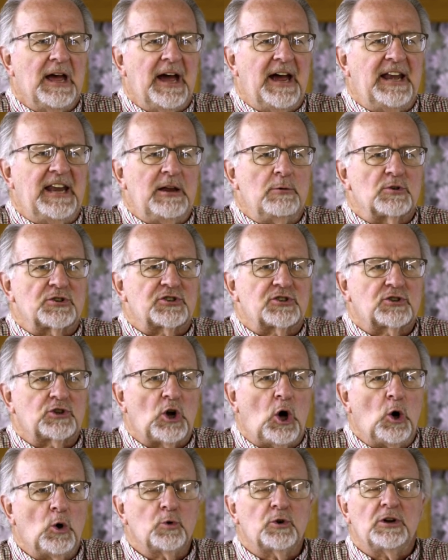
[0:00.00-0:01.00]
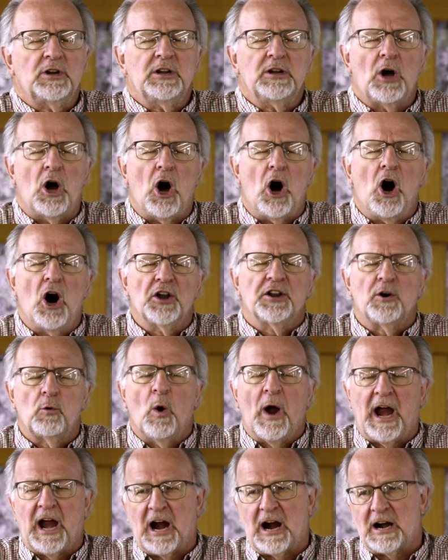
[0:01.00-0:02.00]
And he was totally
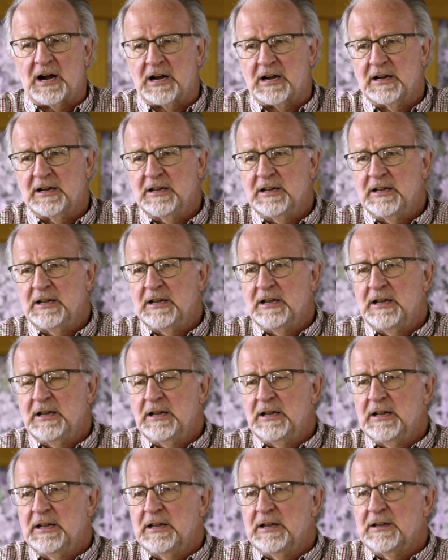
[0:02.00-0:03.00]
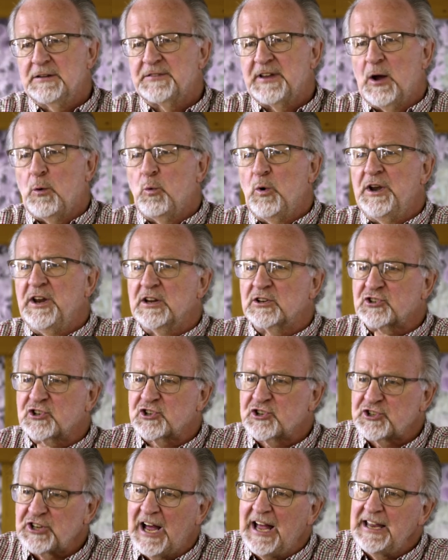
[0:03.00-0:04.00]
unaware that when his
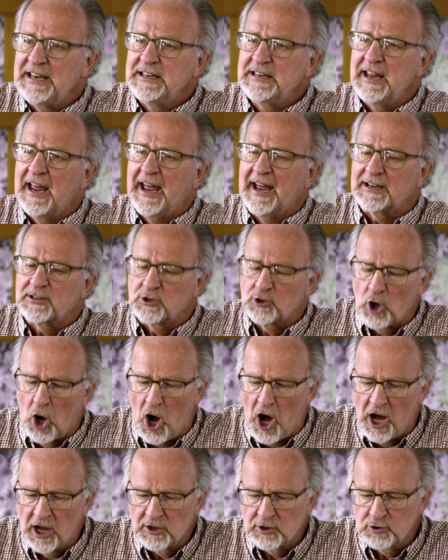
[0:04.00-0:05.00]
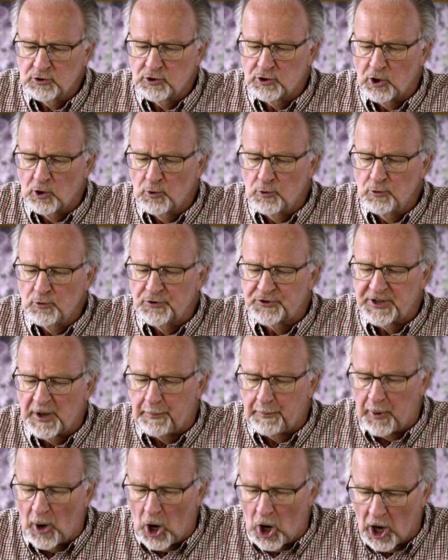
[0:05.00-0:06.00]
son had gone to the
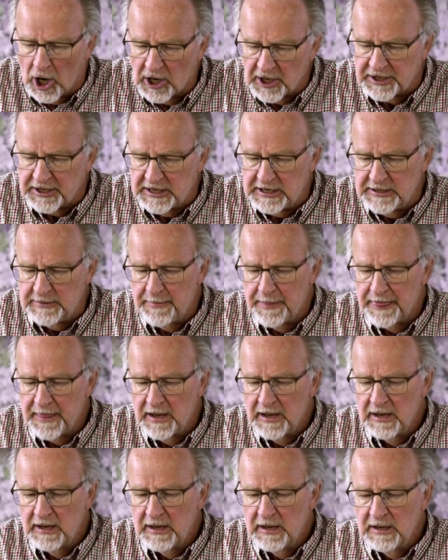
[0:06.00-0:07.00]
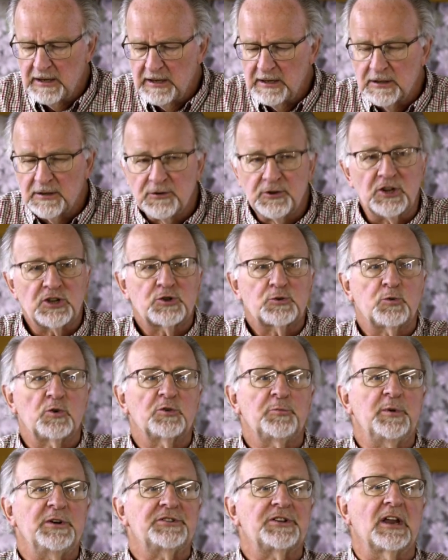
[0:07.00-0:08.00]
party, this
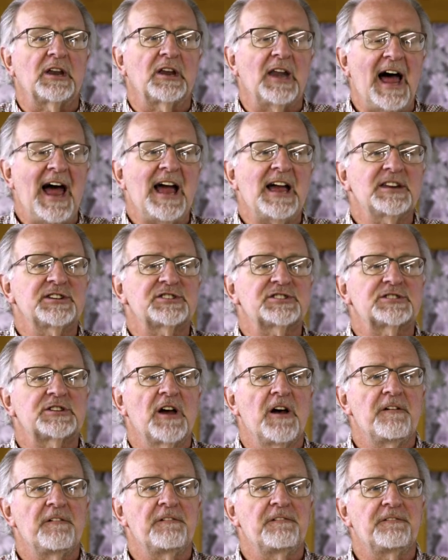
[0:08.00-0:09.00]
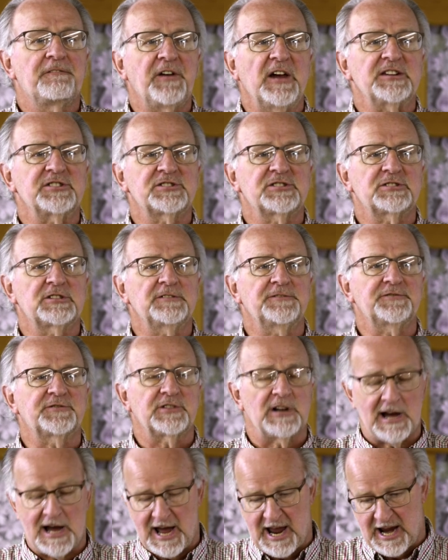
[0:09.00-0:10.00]
would be the last festive
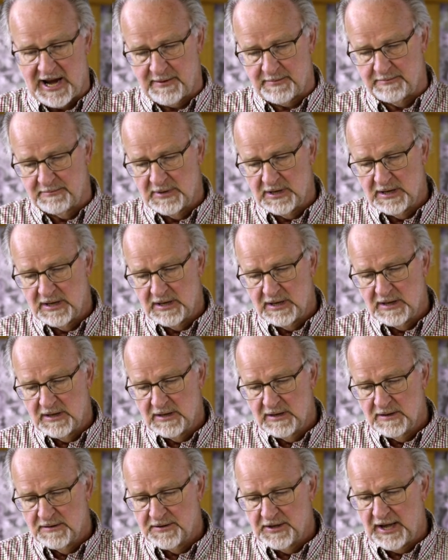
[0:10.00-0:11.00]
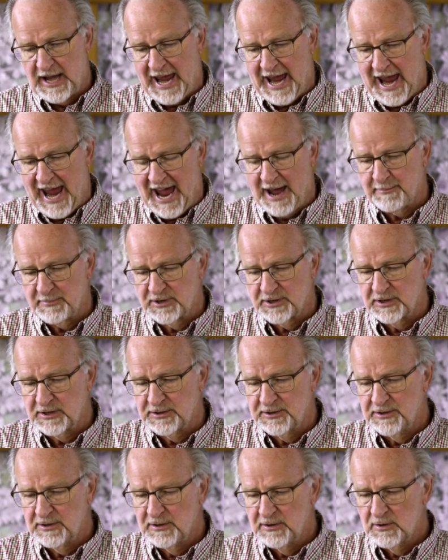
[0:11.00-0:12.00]
time that
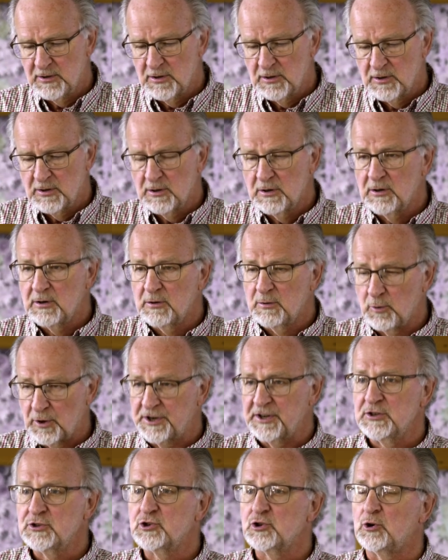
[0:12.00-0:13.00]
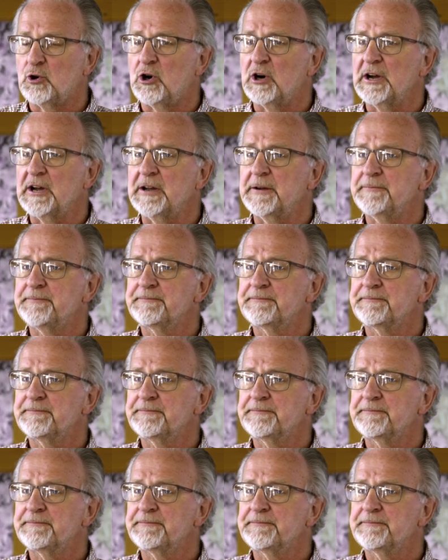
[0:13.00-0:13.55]
Amnon would enjoy.